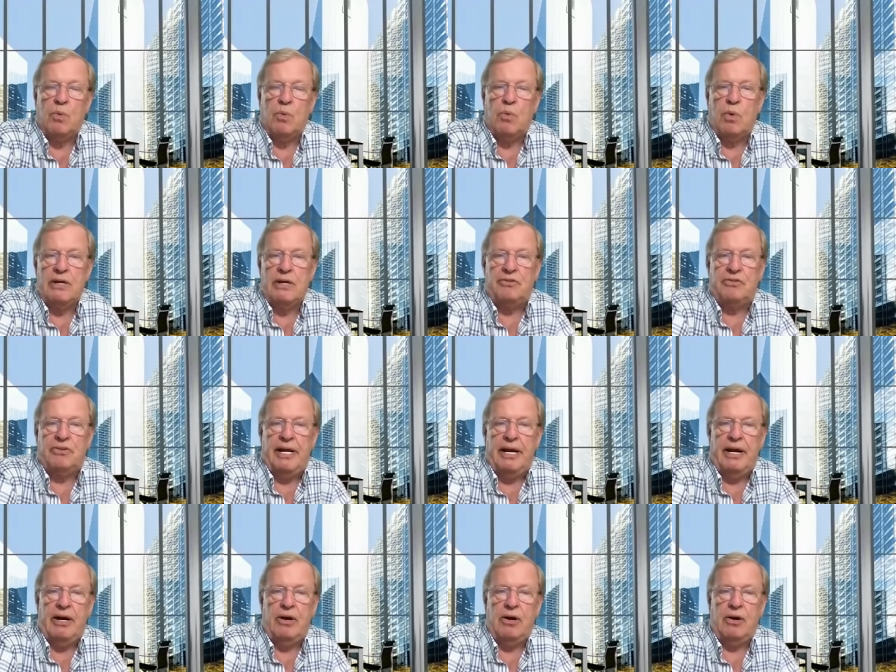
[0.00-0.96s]
Was
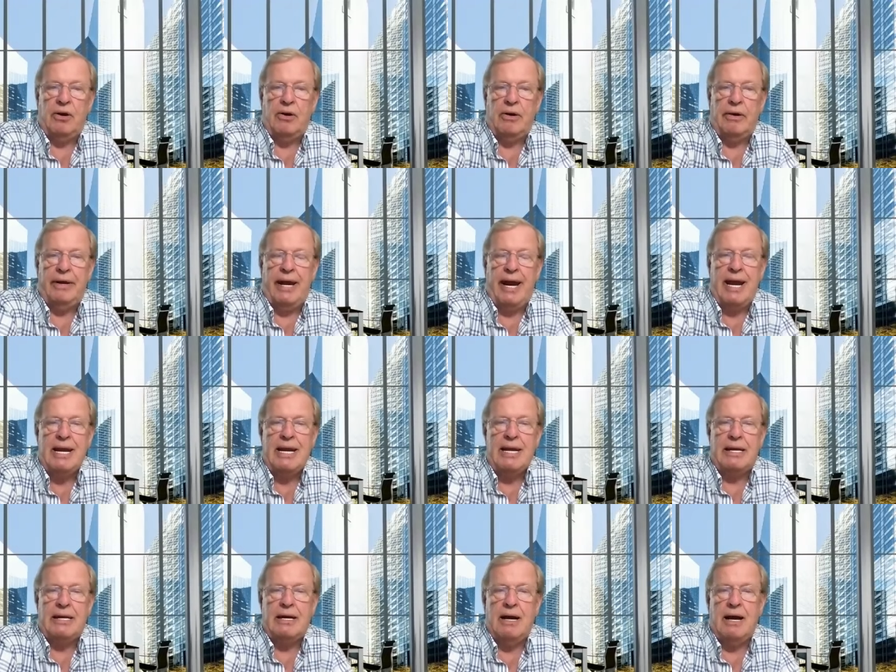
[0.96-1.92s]
there
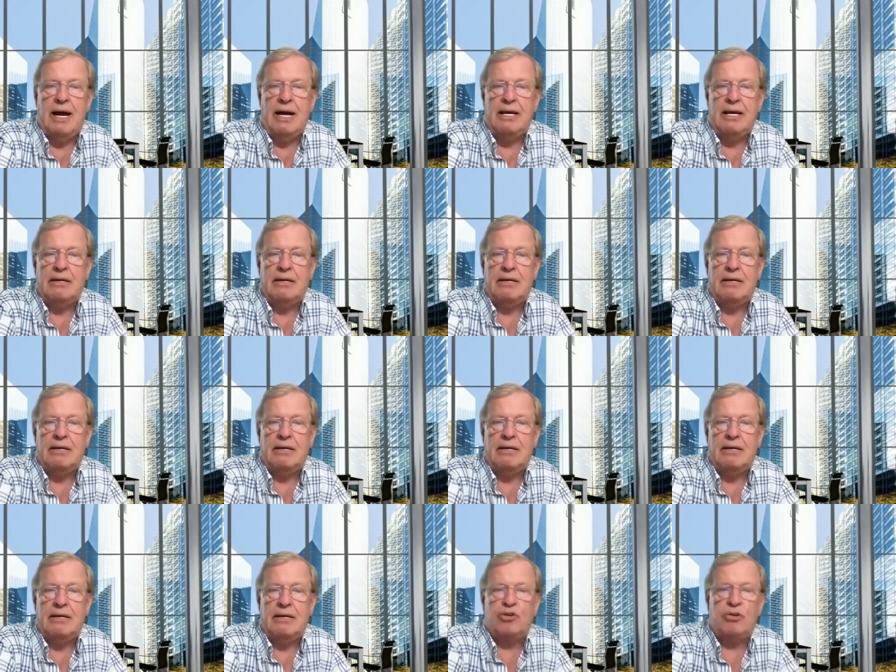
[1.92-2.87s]
any kind
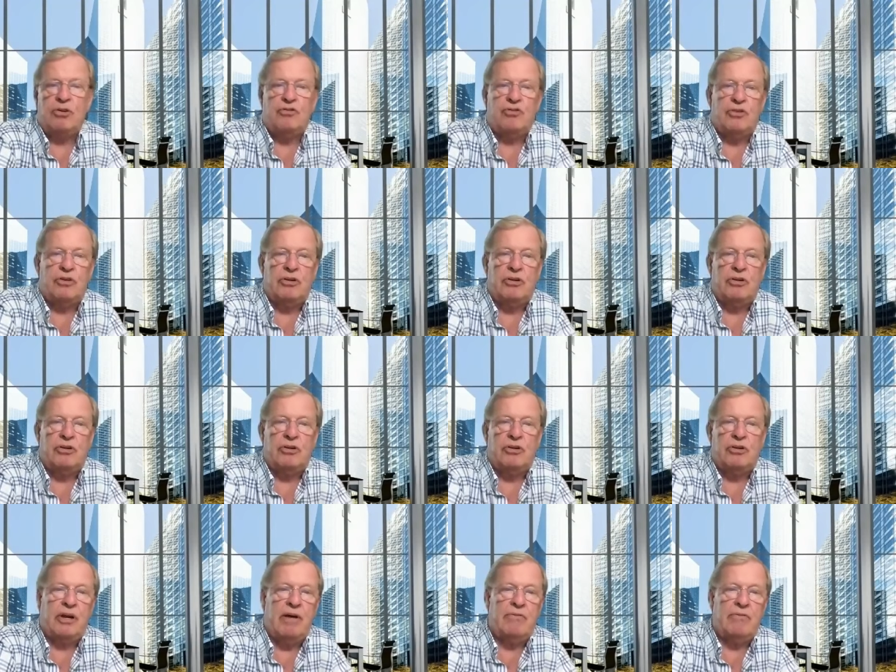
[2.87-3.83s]
of search
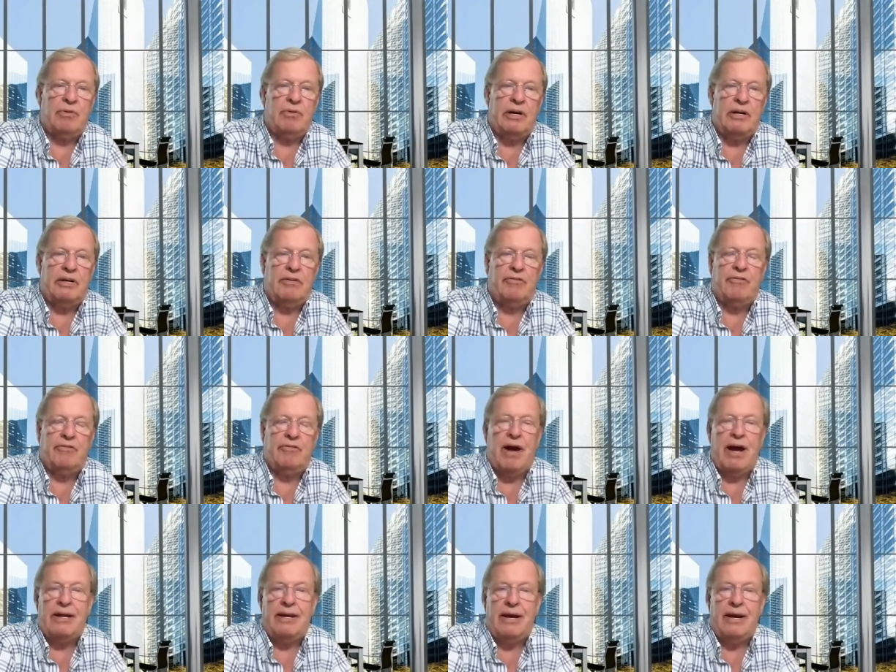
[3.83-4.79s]
and discovery to
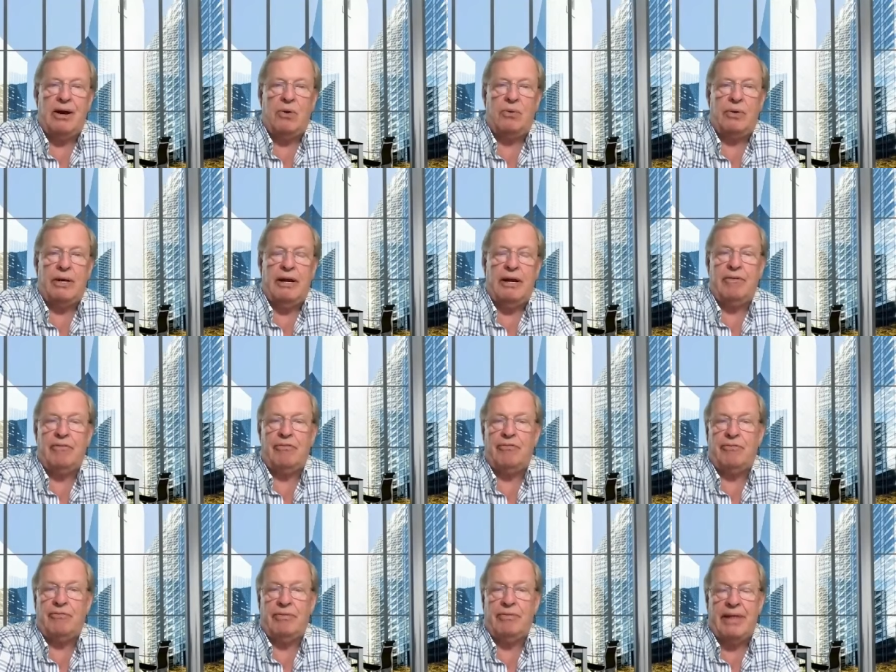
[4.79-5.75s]
find out
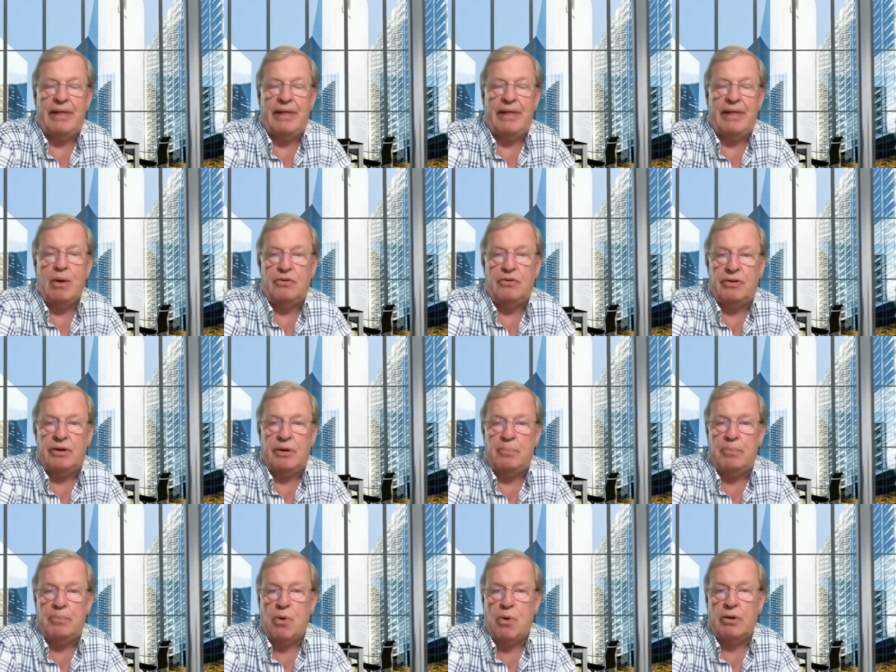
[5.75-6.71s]
if that was
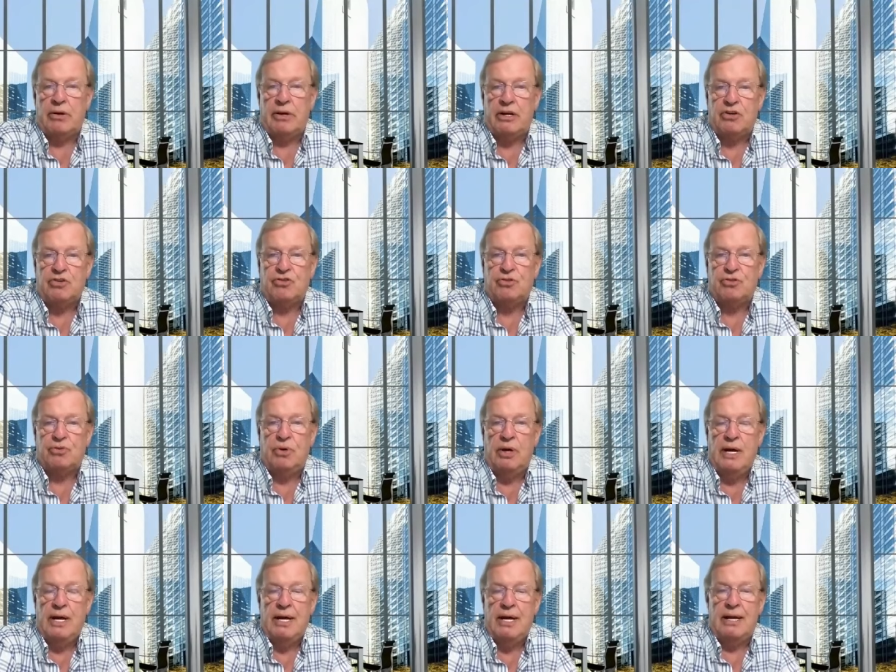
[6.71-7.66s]
an important
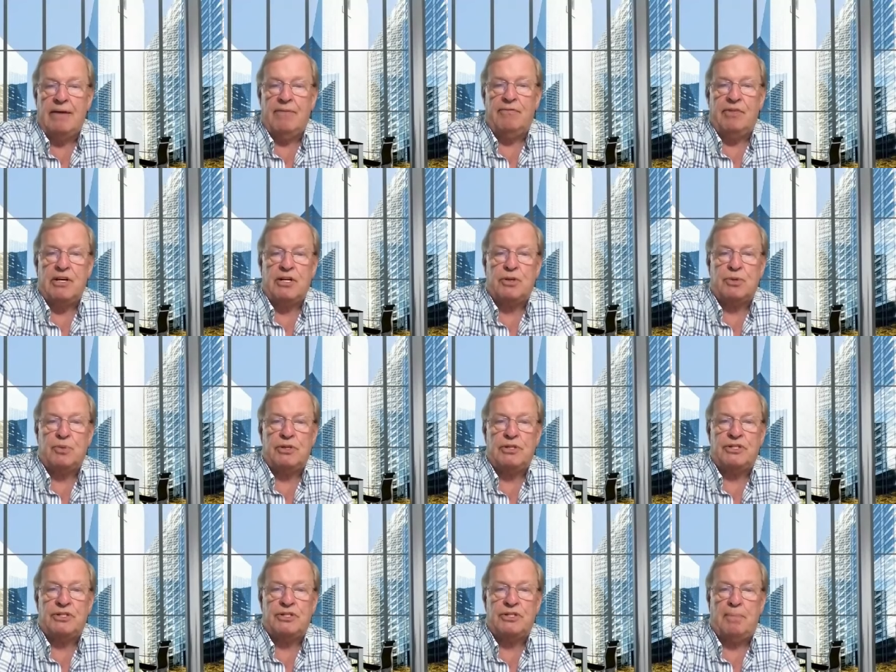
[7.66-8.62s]
issue if this
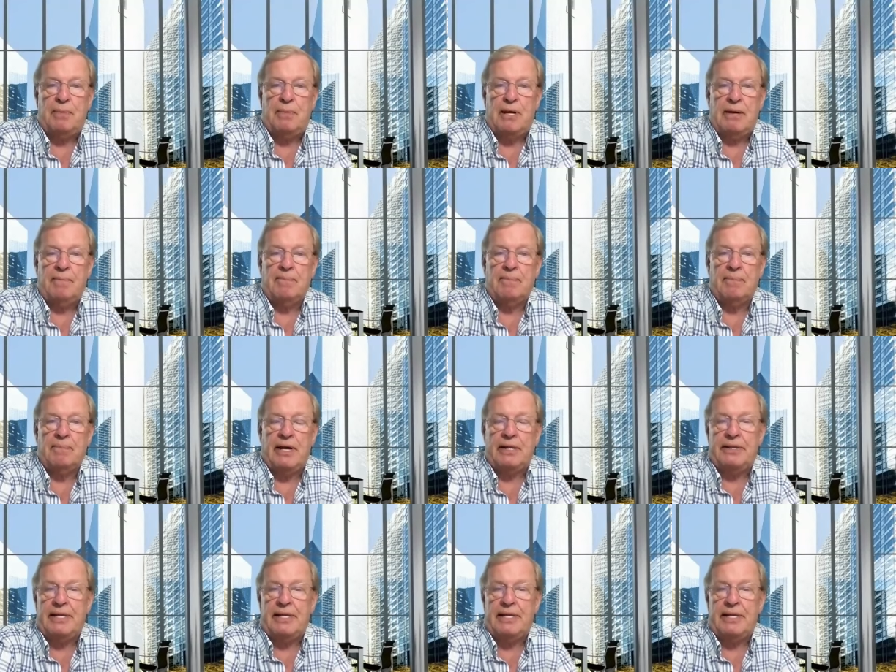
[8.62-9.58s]
was something
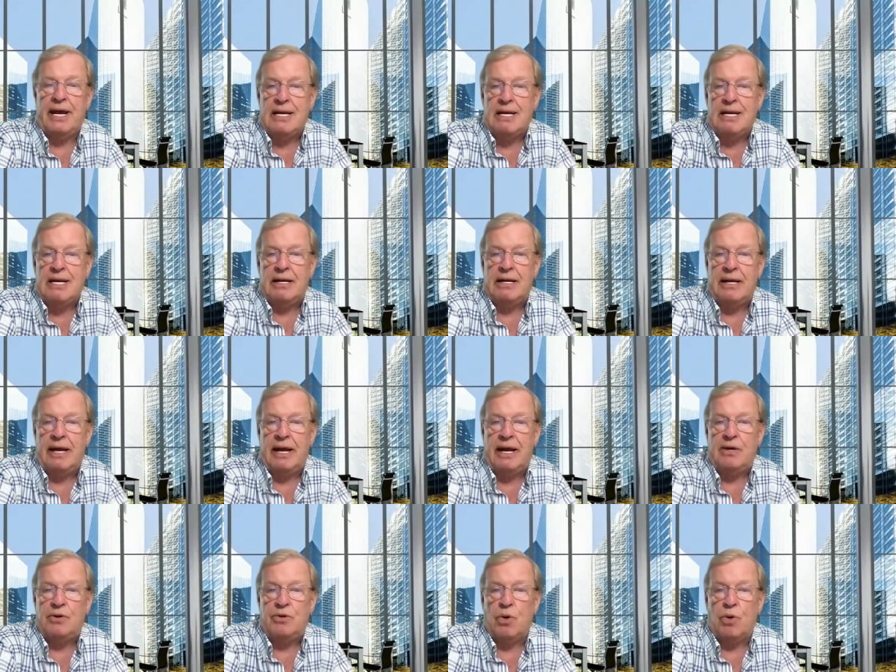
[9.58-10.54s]
that they needed
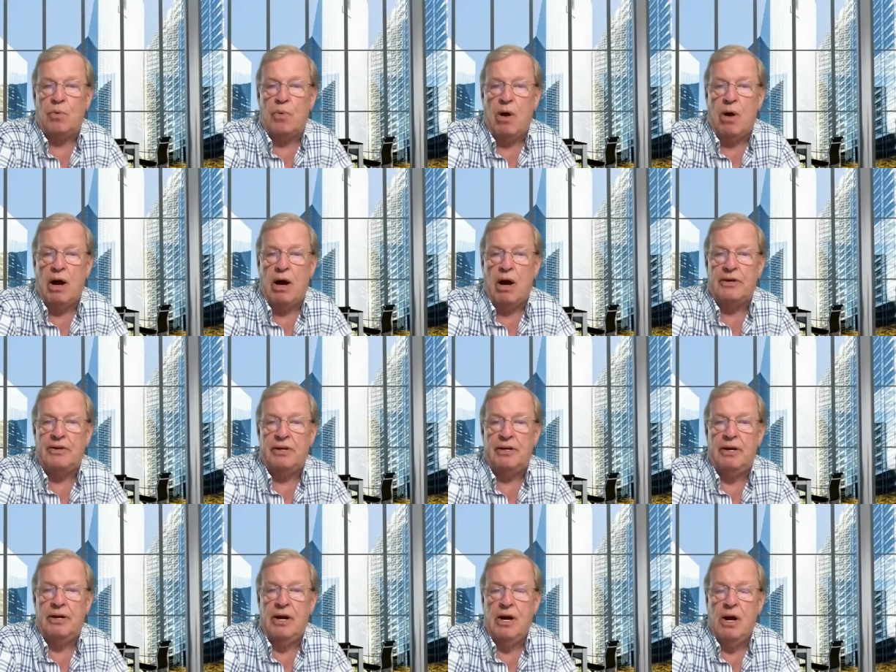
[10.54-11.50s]
and or
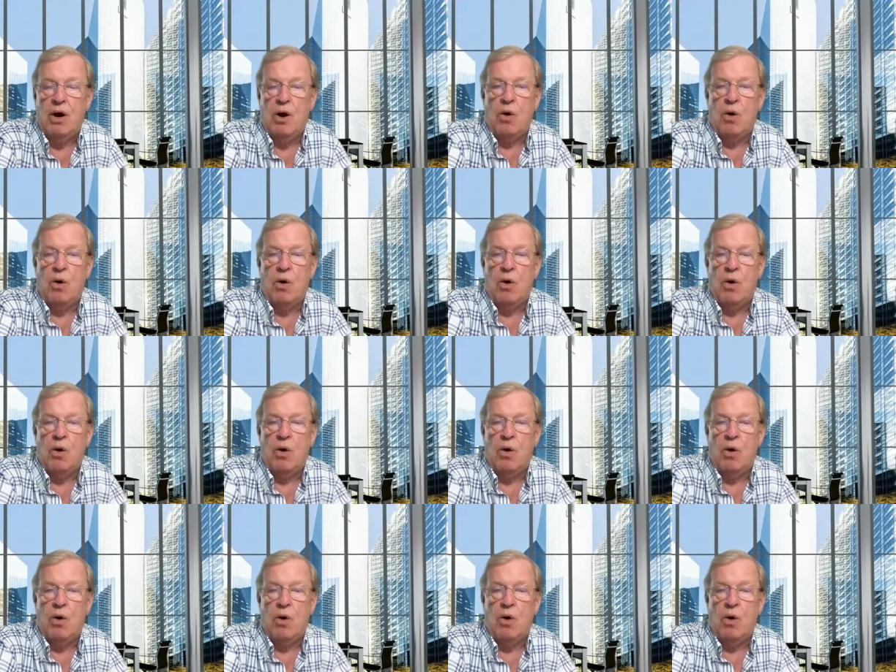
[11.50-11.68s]
wanted